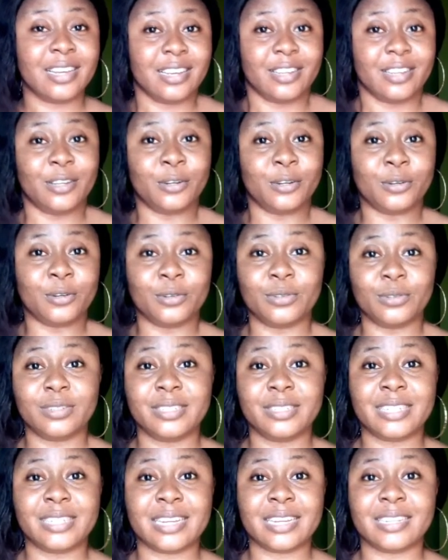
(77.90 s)

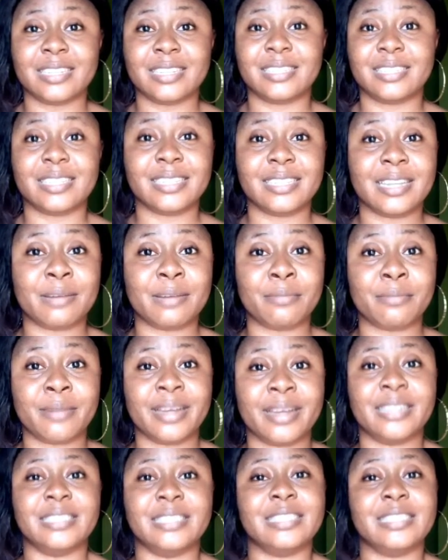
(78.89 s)
say their
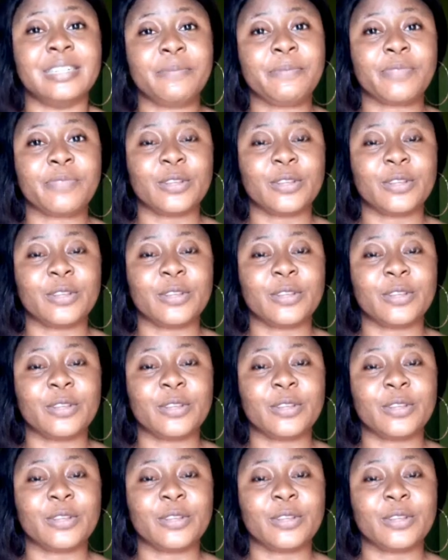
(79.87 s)
mind.